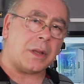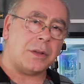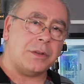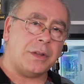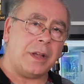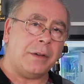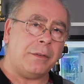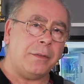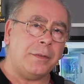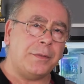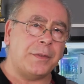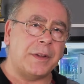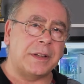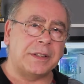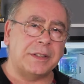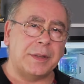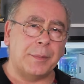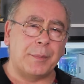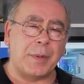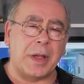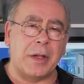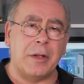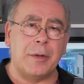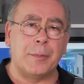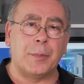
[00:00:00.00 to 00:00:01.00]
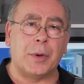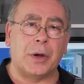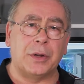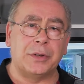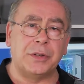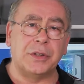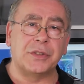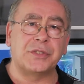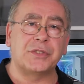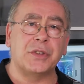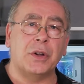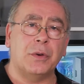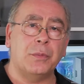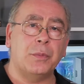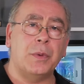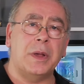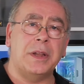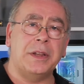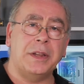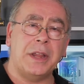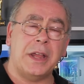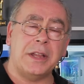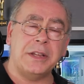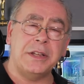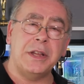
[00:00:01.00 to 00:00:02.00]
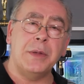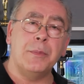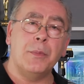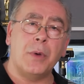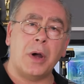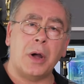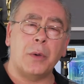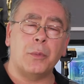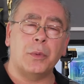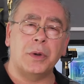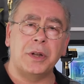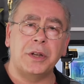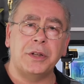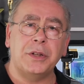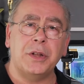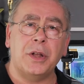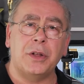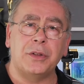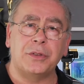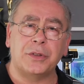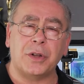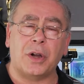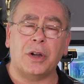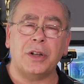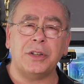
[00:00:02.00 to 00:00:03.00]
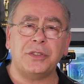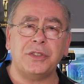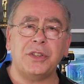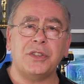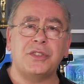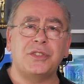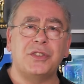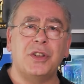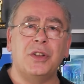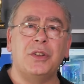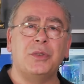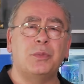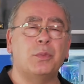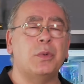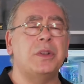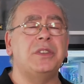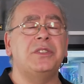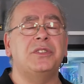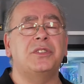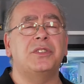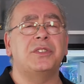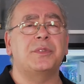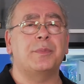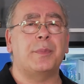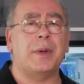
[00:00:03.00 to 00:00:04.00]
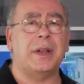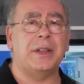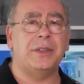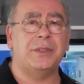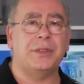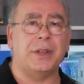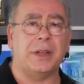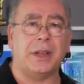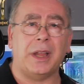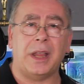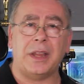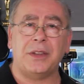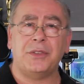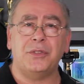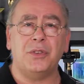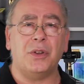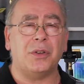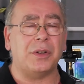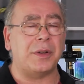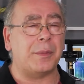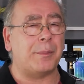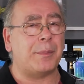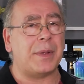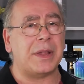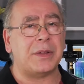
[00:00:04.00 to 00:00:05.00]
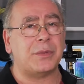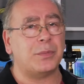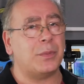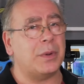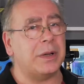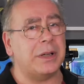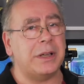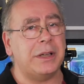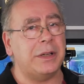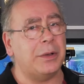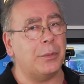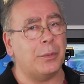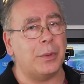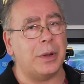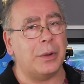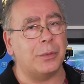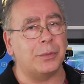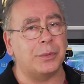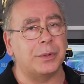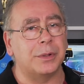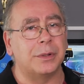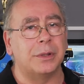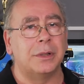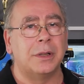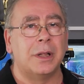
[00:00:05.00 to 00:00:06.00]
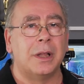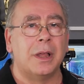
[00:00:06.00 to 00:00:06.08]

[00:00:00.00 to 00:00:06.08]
The other thing to bear in mind, the software that you might want to use. I just use Windows Basic. It's not the best one in the world.